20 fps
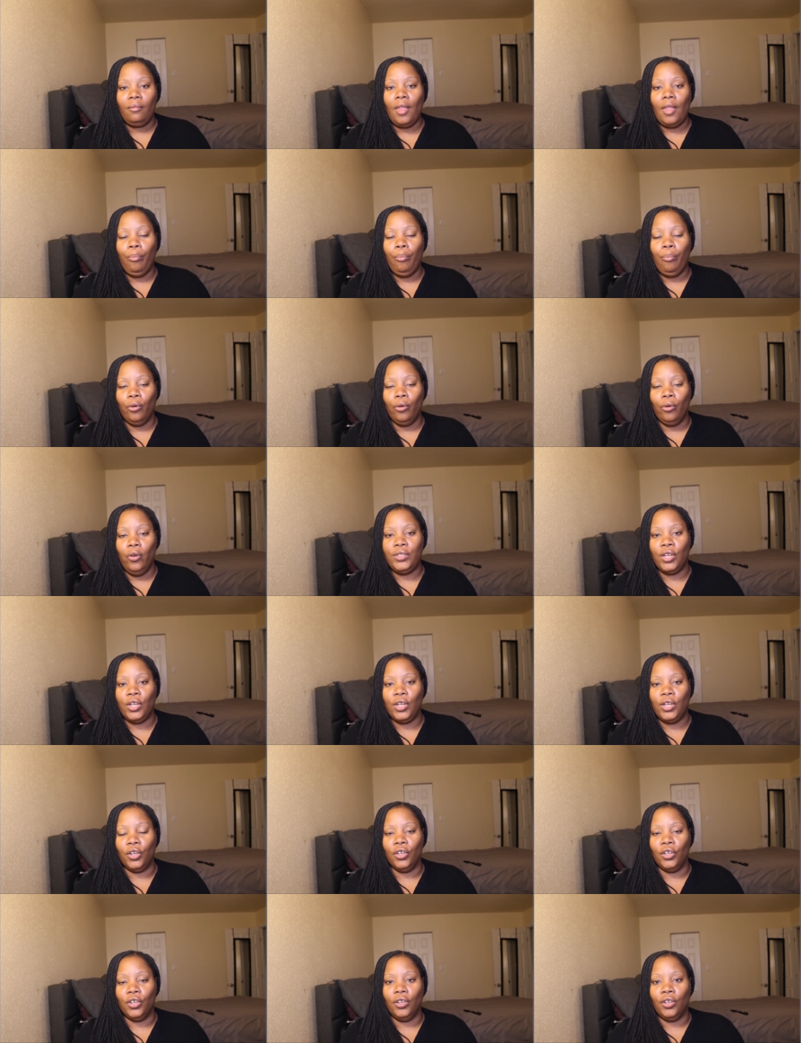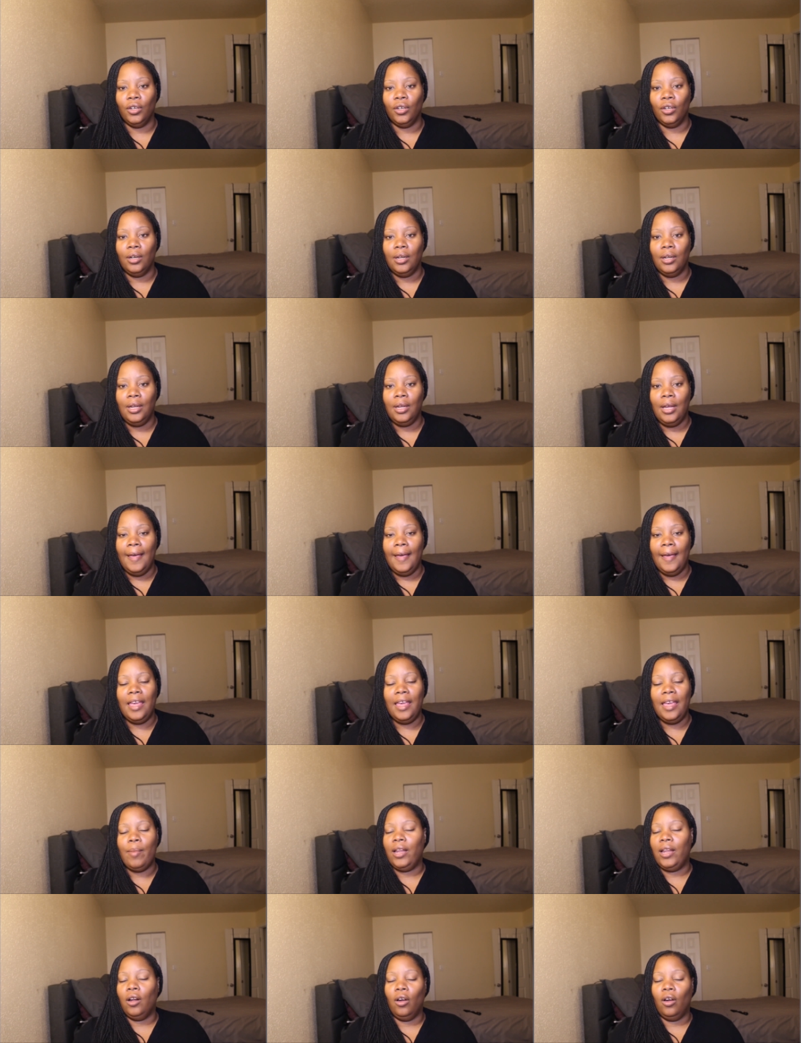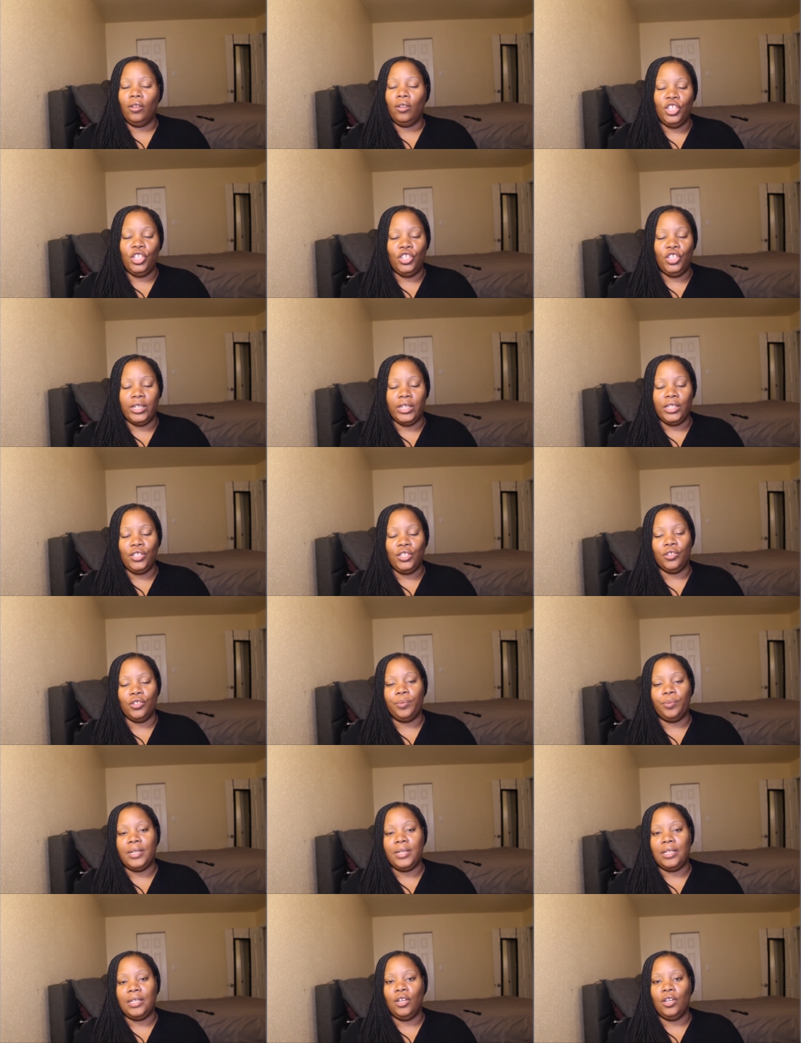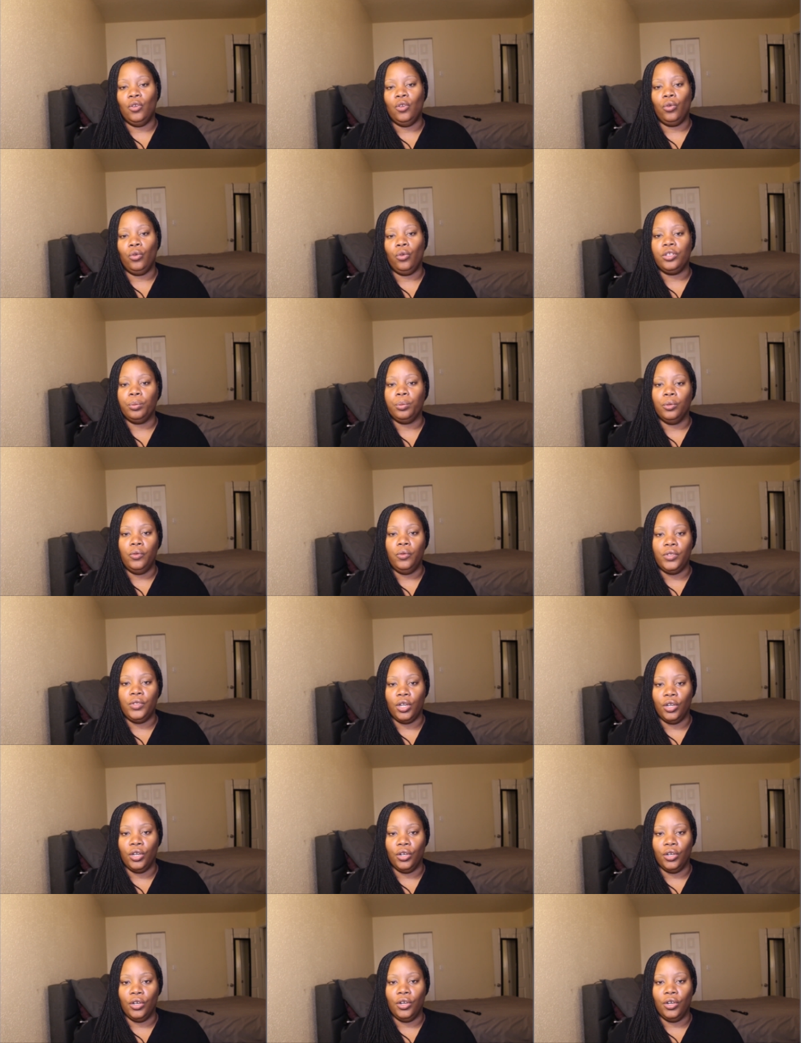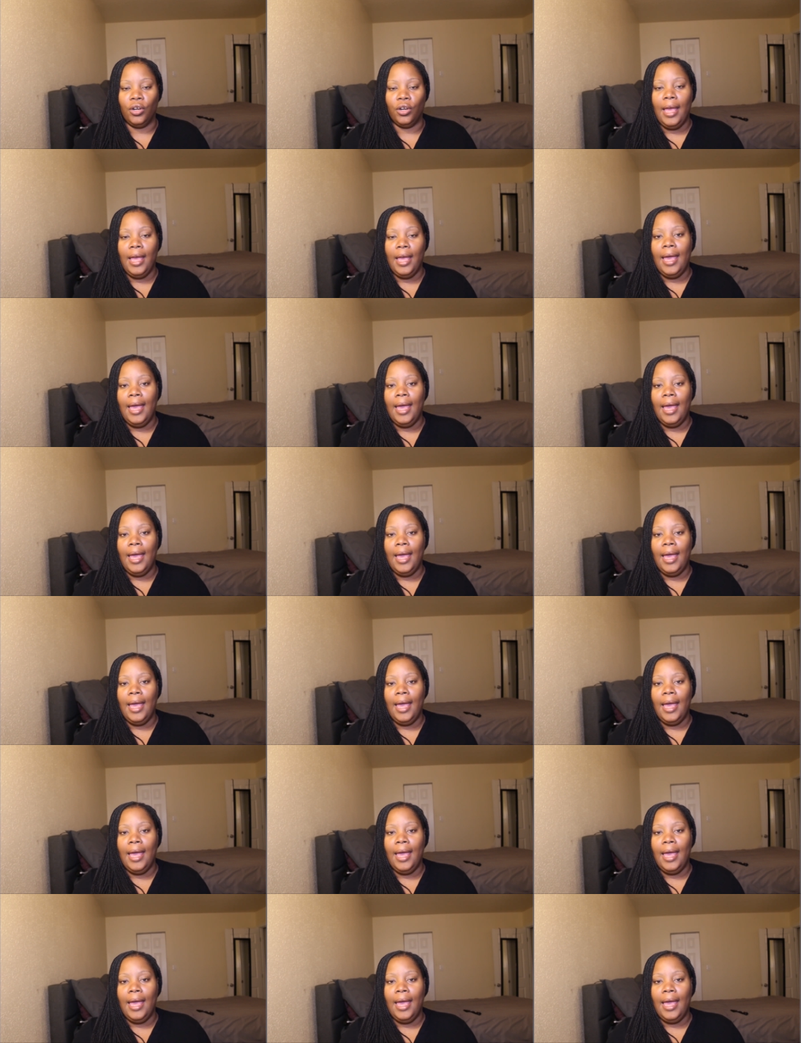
prove to her, he made all these gestures basically in order to prove to her